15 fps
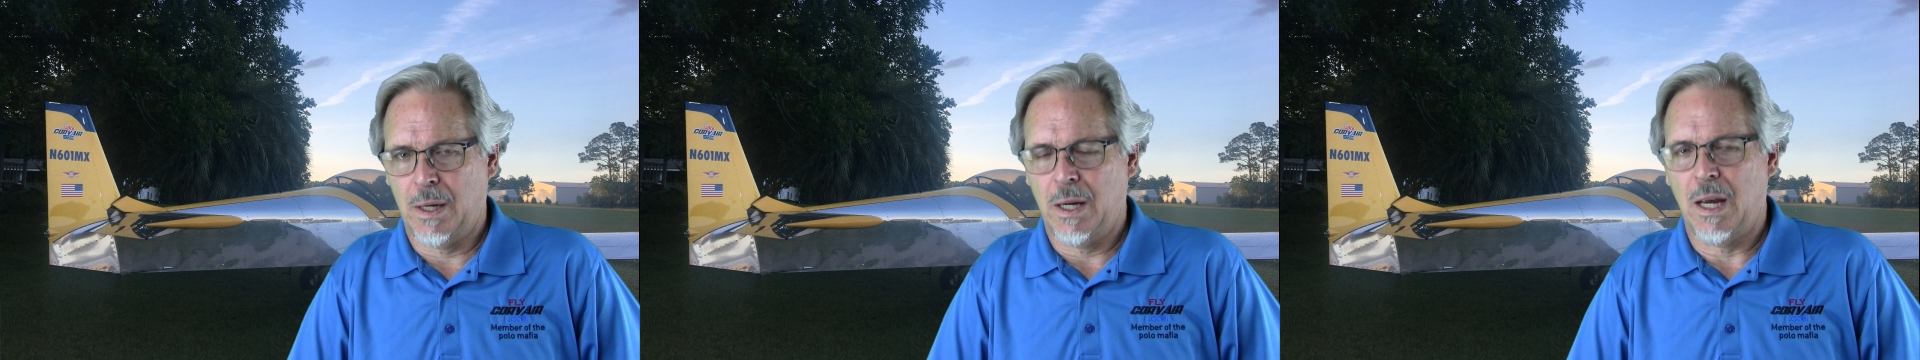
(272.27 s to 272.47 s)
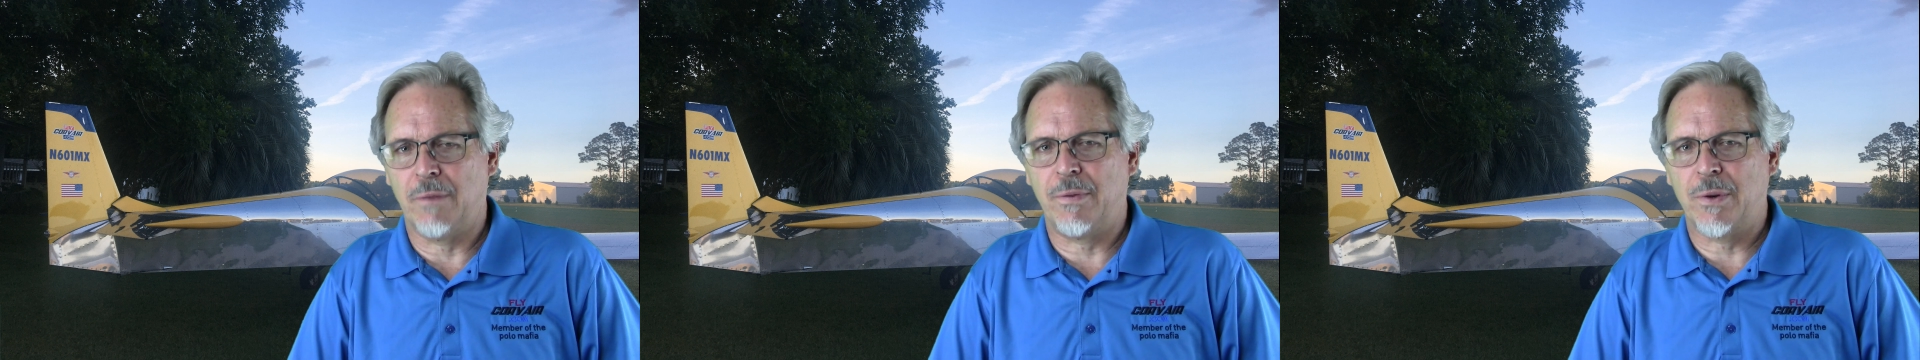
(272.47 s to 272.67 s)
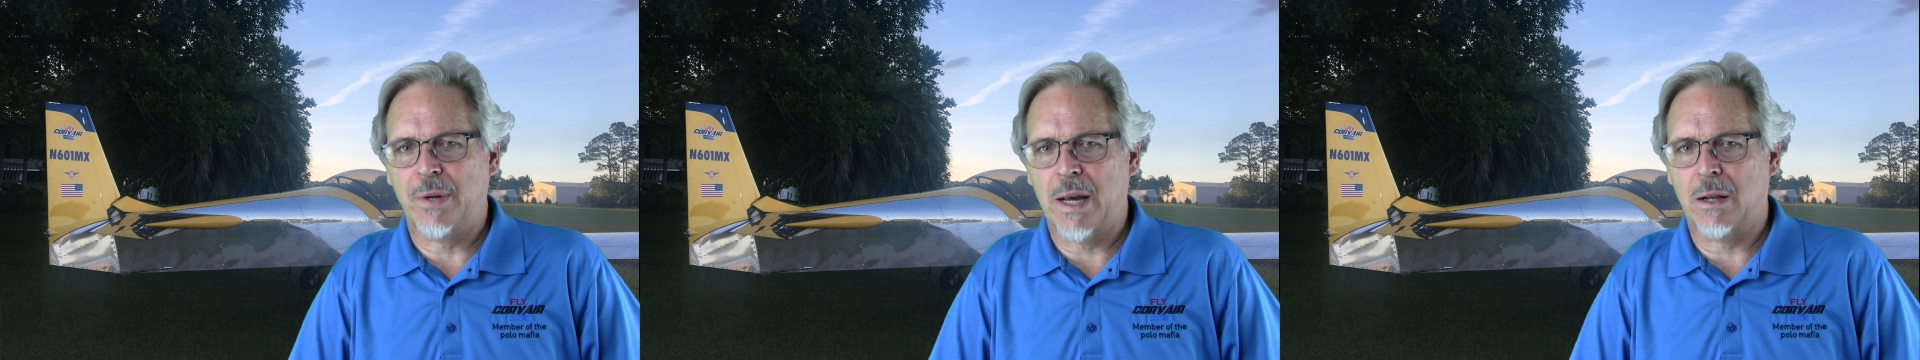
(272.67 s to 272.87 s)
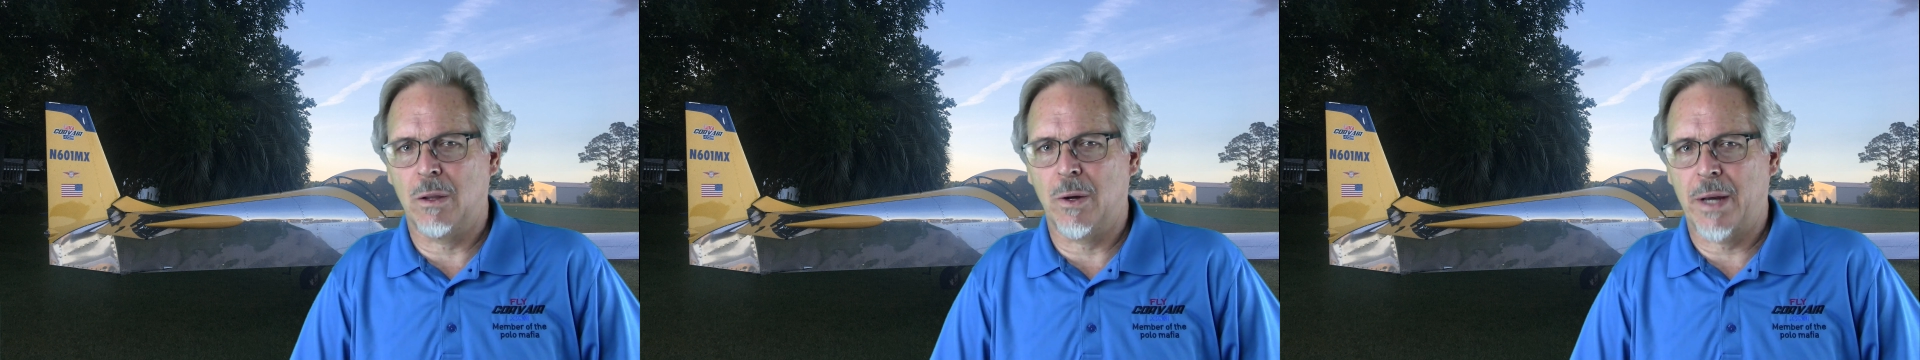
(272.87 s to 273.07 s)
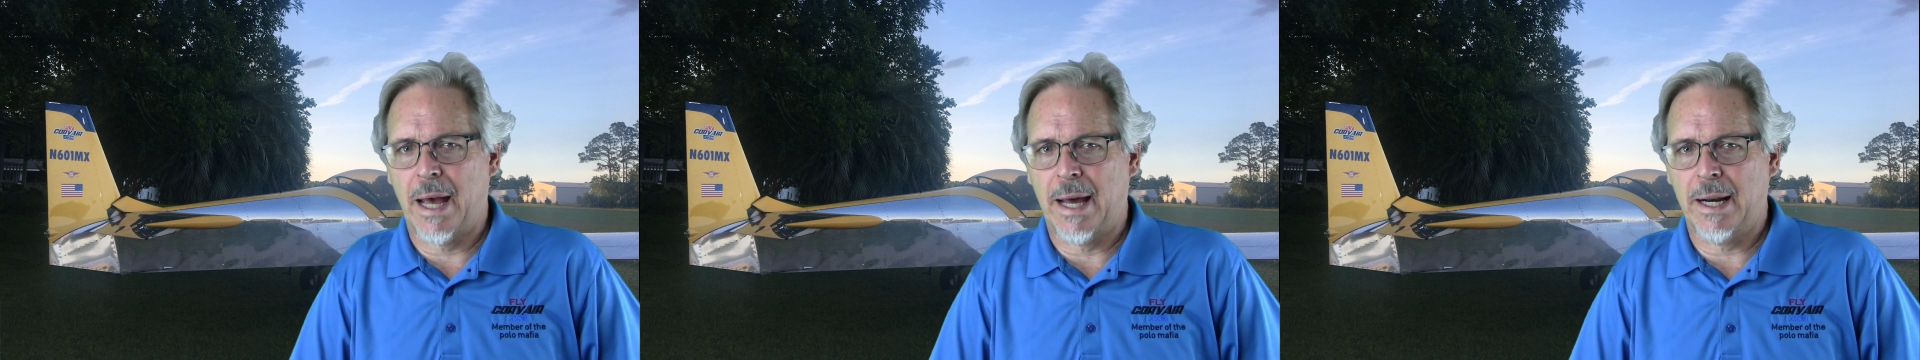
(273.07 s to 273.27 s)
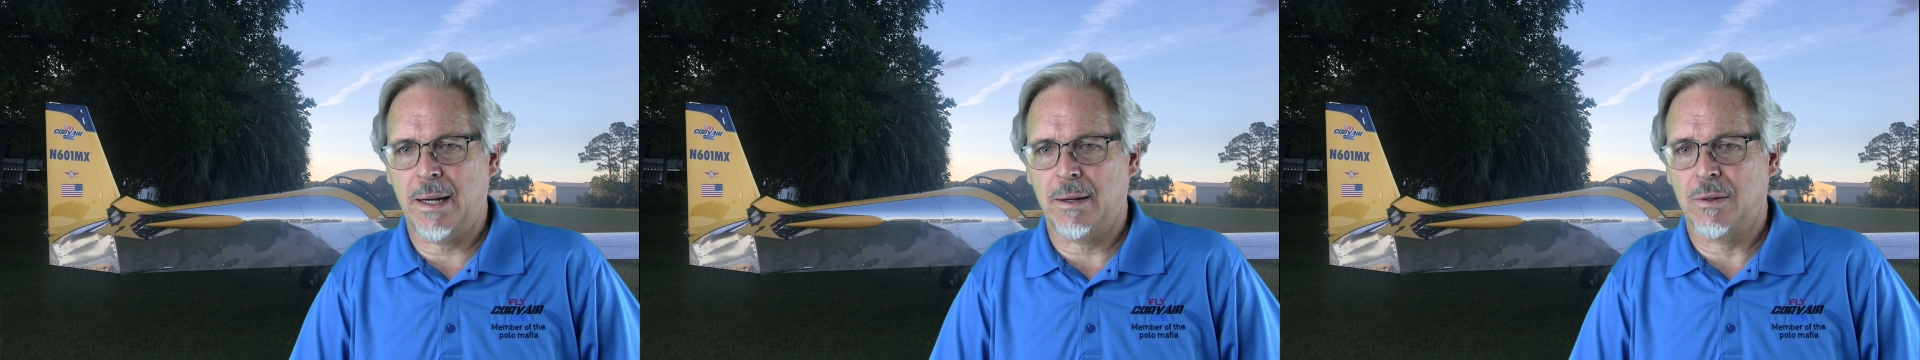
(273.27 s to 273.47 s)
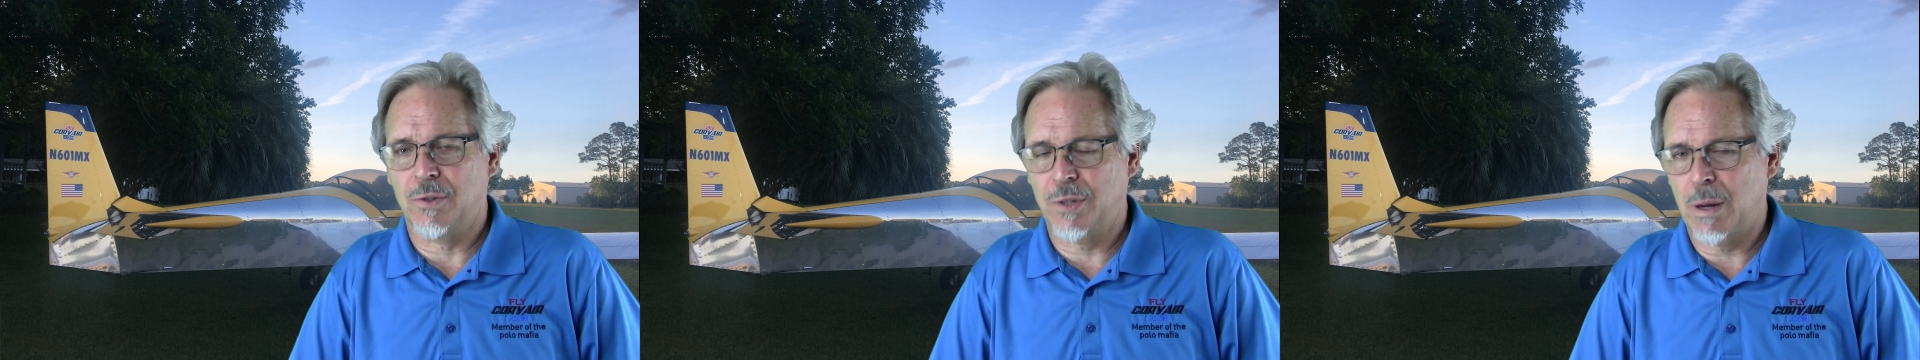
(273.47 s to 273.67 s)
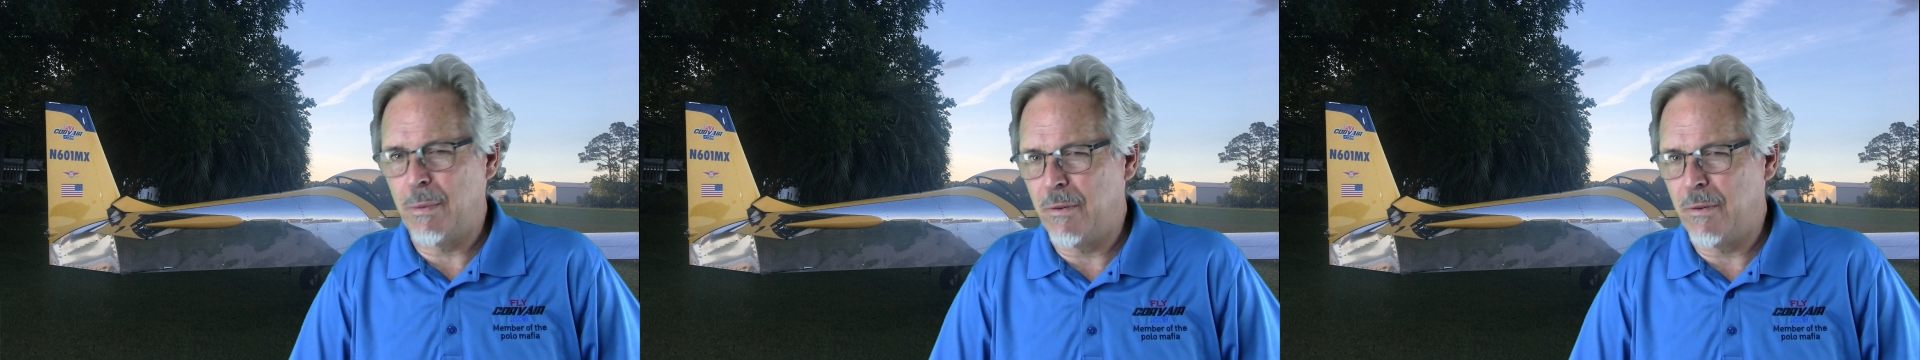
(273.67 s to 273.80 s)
If you take a look at it, some